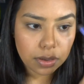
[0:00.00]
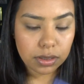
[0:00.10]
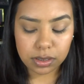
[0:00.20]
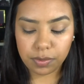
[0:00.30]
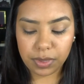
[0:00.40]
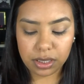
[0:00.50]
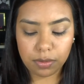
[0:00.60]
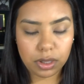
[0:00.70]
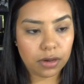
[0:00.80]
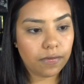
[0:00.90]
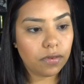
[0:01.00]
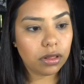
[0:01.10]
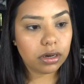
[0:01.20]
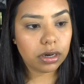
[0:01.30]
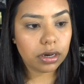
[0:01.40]
to make them look
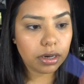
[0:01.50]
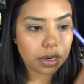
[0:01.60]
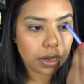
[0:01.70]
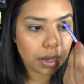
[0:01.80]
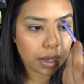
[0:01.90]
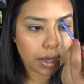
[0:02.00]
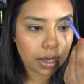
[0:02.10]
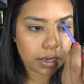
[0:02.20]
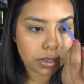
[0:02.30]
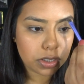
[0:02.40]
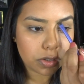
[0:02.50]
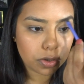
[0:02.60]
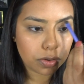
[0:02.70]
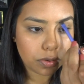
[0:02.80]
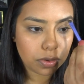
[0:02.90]
fuller and just
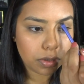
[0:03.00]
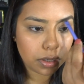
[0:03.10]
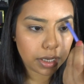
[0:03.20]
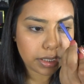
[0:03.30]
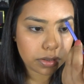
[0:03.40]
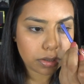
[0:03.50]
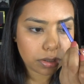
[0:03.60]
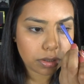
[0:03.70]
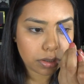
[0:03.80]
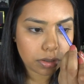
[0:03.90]
nicer.